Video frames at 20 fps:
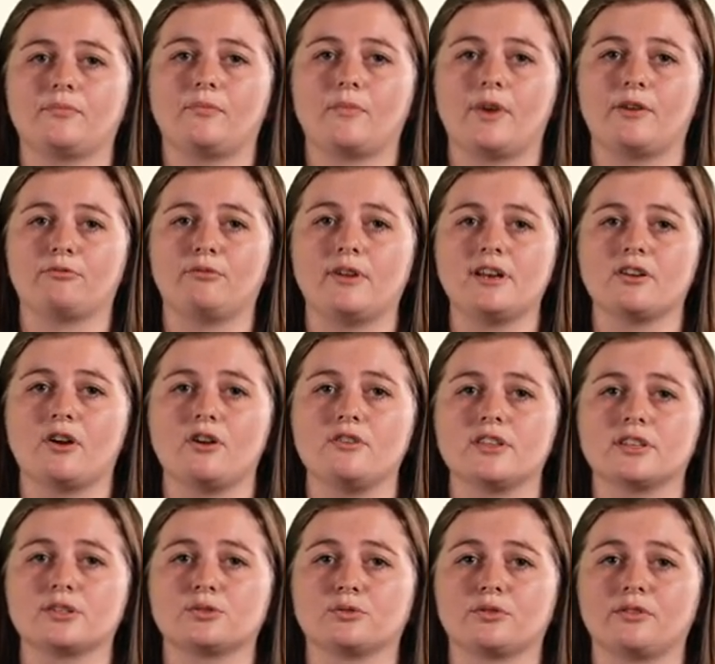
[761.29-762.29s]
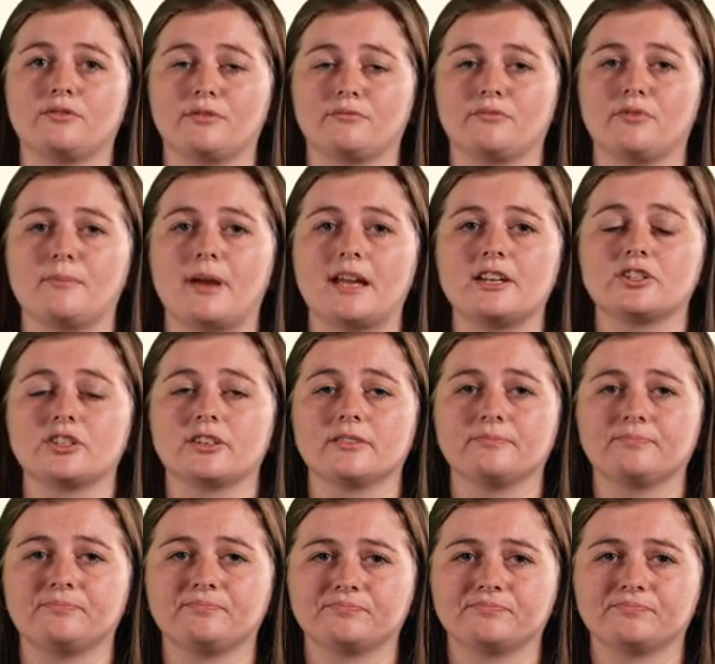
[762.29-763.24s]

if we know this sort of information.